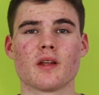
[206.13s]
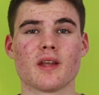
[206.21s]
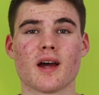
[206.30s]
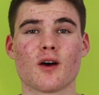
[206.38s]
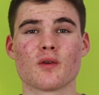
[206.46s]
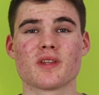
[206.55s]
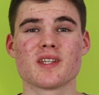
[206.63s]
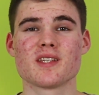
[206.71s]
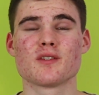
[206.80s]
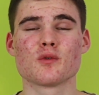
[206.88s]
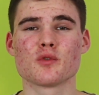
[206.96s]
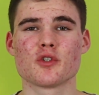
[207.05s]
Now
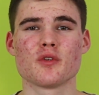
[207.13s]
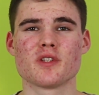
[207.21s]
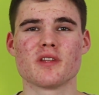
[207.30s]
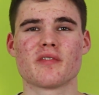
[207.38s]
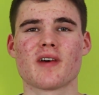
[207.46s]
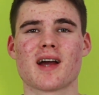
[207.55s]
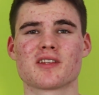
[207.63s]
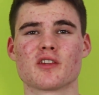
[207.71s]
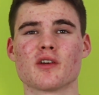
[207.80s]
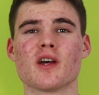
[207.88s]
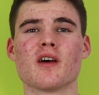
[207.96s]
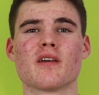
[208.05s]
this is all due to the fact
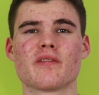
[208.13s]
that